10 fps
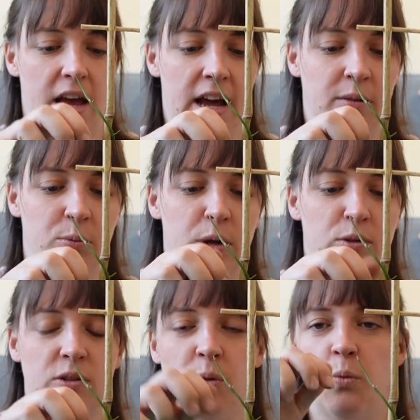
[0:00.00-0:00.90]
And we
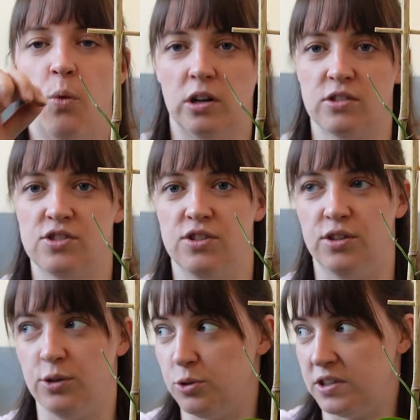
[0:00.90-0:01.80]
also want to
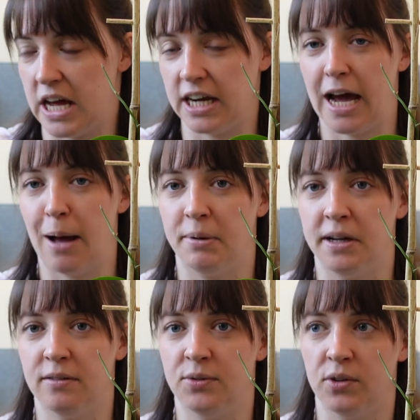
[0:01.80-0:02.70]
use that
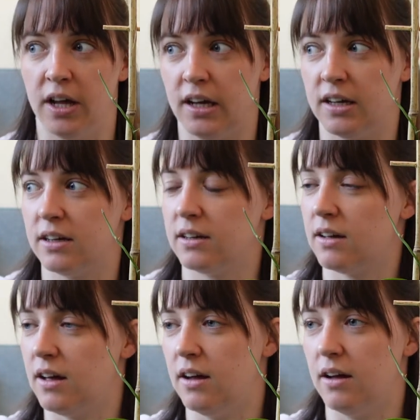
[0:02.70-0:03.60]
cabinet for like,
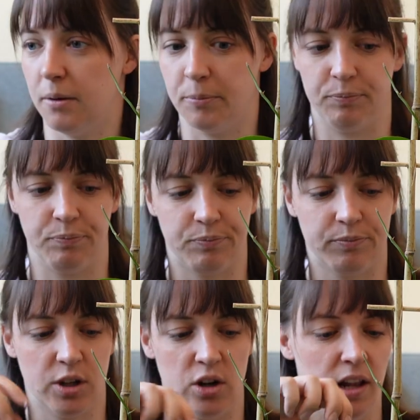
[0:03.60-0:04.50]

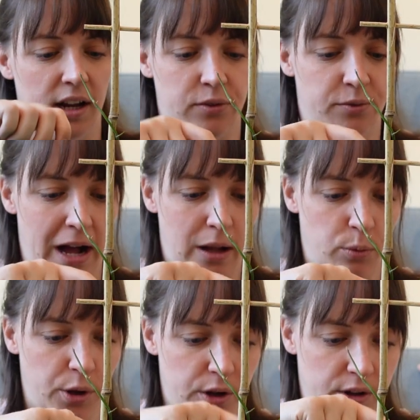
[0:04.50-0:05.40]
you know, like file
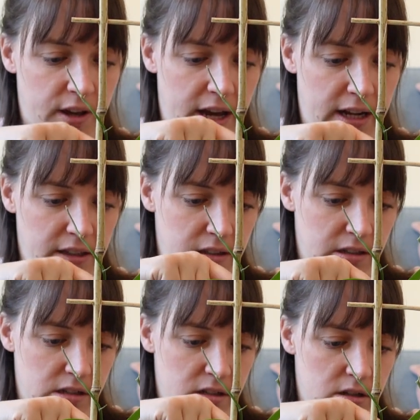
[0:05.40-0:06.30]
work
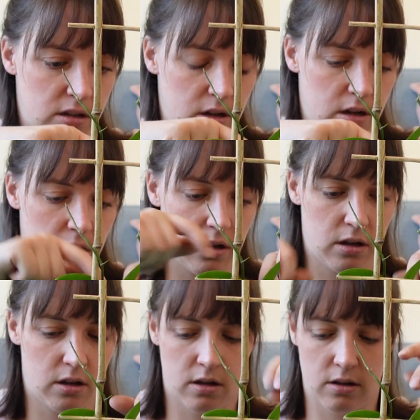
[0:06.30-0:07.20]
and
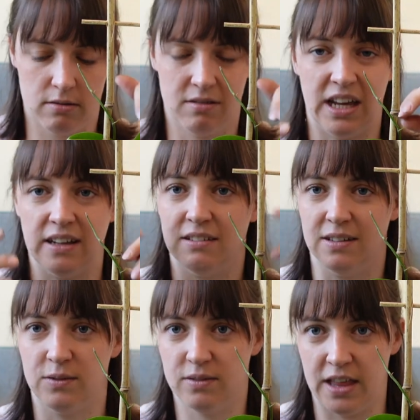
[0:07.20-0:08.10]

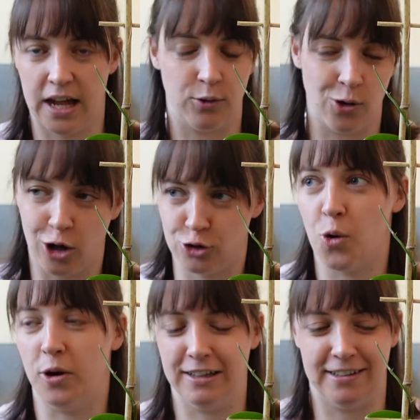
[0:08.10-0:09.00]
things that are not
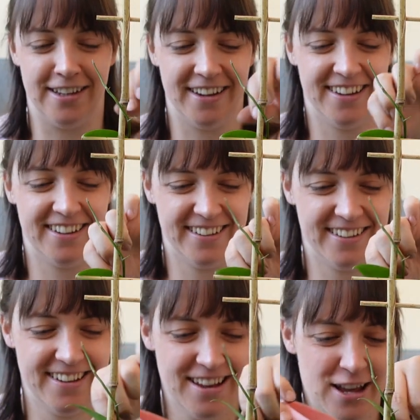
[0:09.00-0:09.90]
toys.
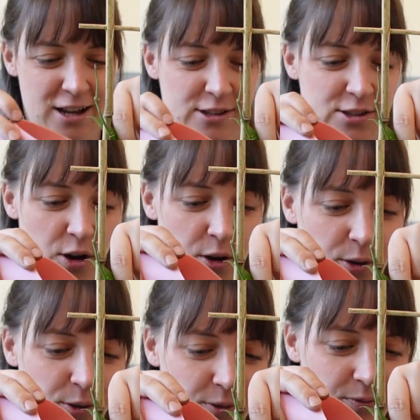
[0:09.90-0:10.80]

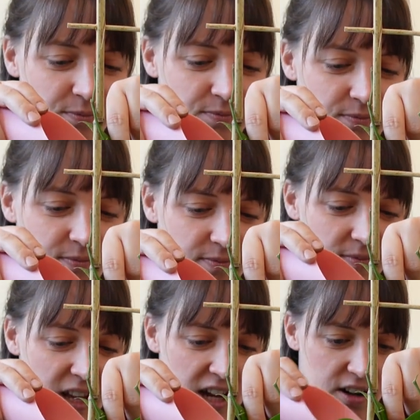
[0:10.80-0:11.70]
So,
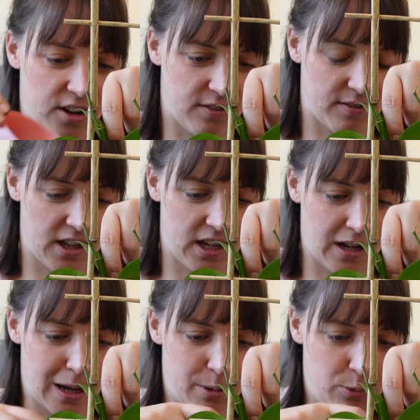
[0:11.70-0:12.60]
I don't know, I think a
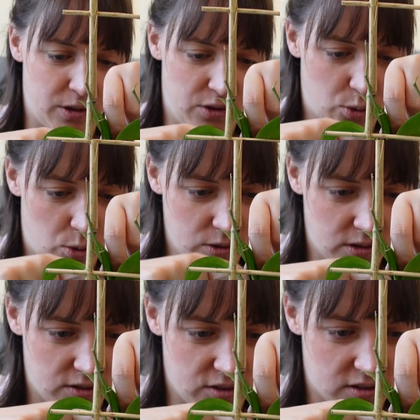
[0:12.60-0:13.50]
cupboard with doors
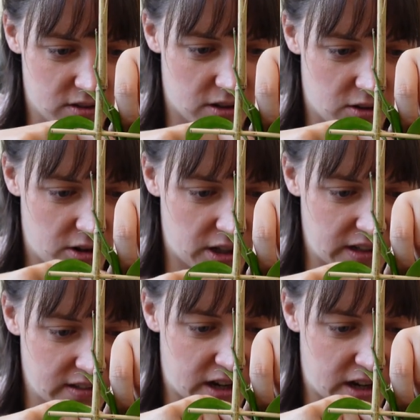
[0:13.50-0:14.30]
is just a lot nicer.